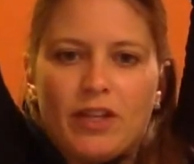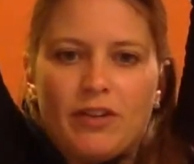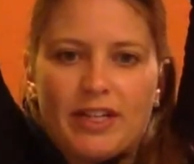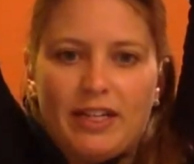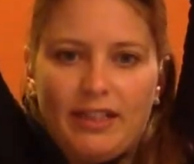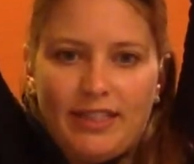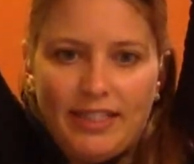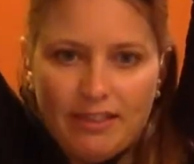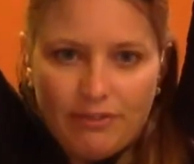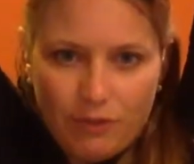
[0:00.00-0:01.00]
you're going to
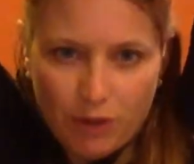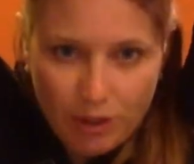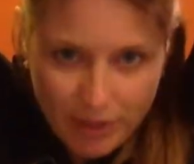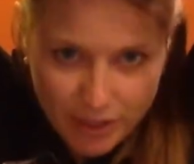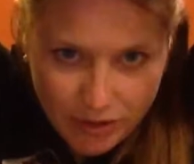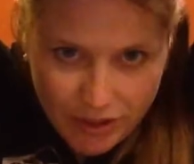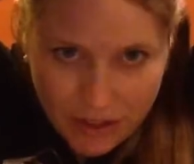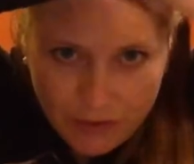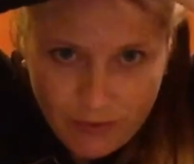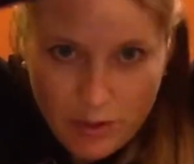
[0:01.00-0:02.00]
lean forward so that
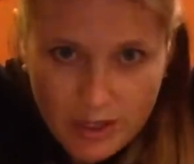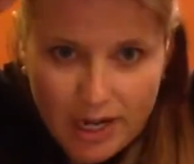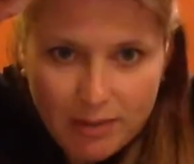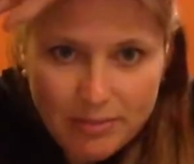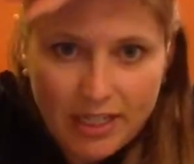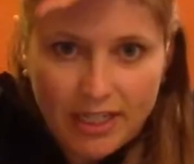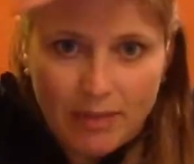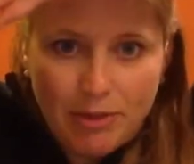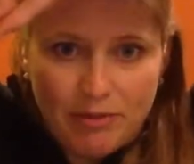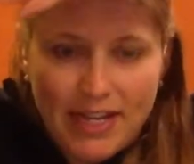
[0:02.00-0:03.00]
your forearms are going
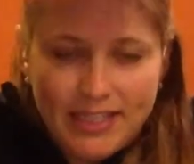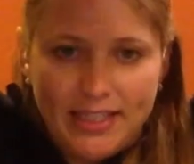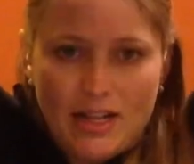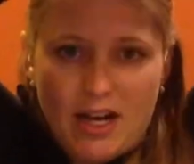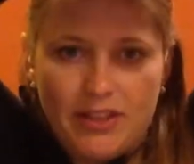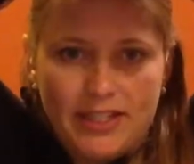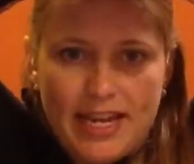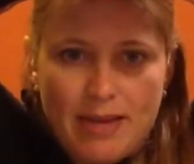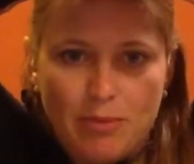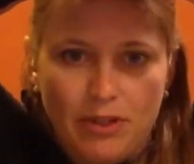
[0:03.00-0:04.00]
to be resting on the
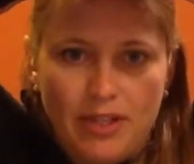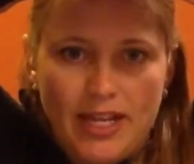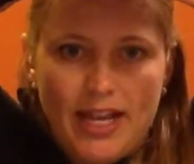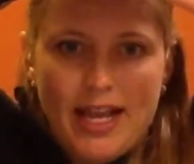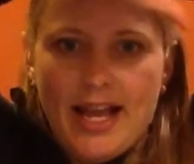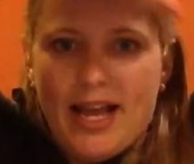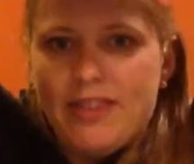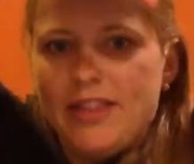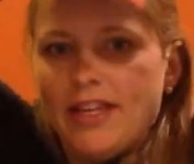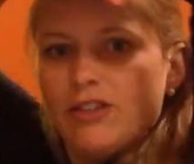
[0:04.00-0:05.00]
table,
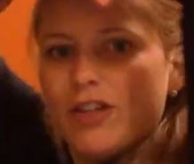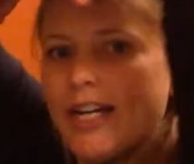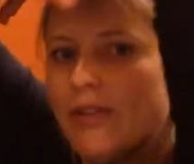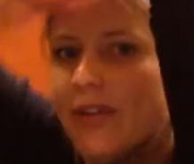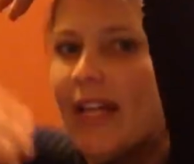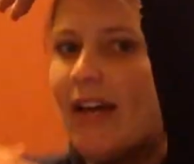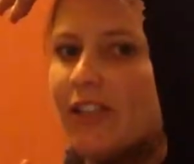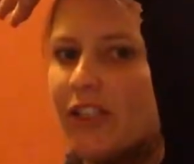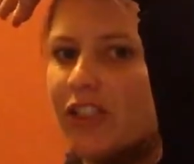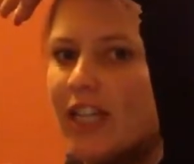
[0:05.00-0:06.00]
and then try to allow
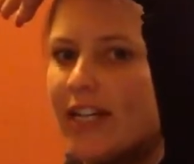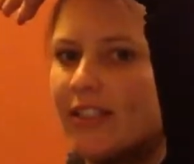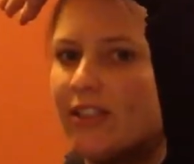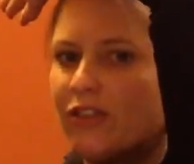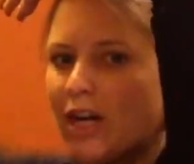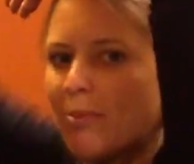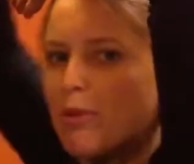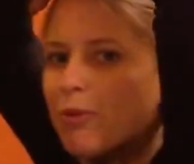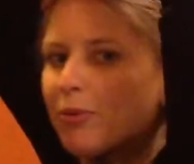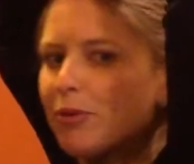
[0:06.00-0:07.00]
your chest to
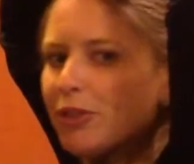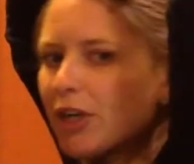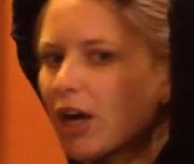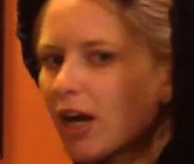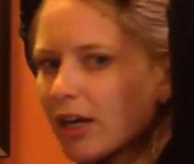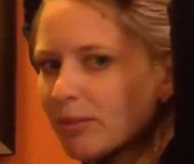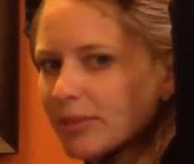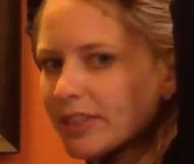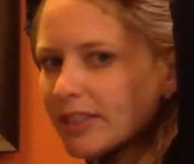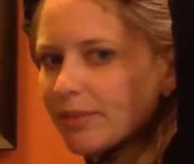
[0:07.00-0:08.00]
drop through your
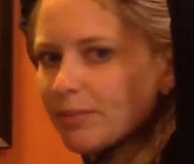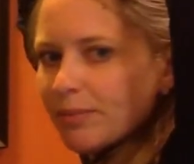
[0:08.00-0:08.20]
arms.